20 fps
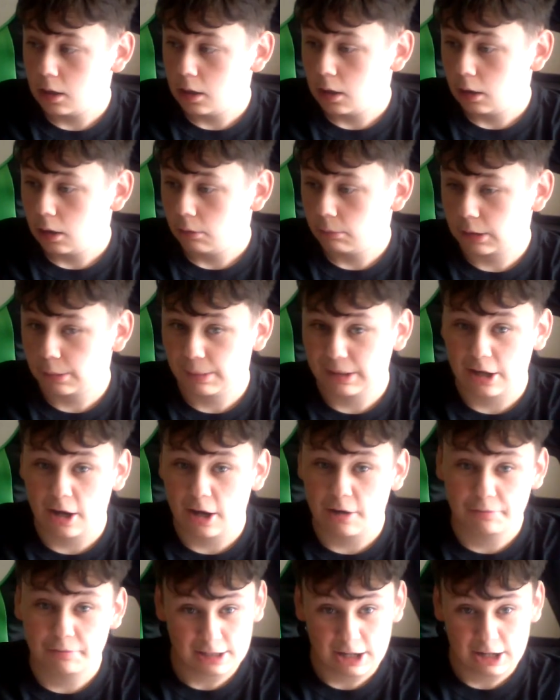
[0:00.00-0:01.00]
We're going to be
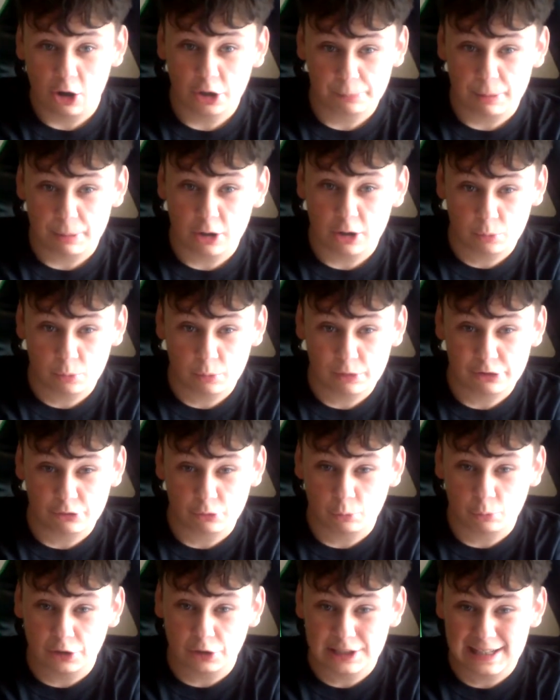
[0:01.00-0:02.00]
covering Hyde Park Winter
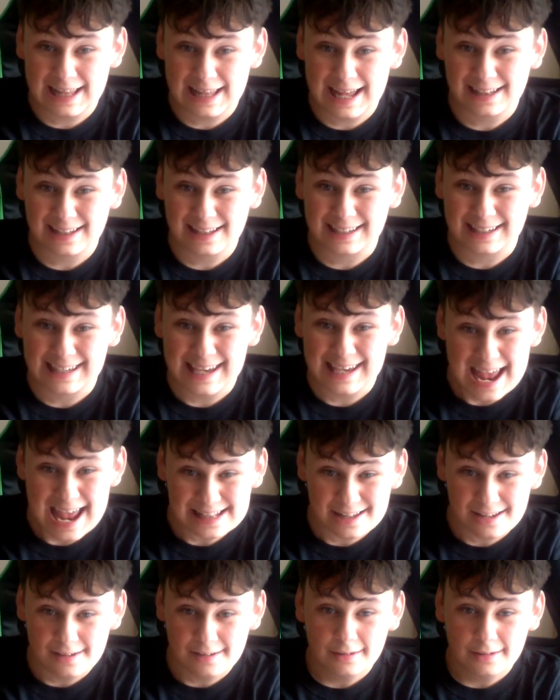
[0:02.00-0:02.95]
Wonderland again.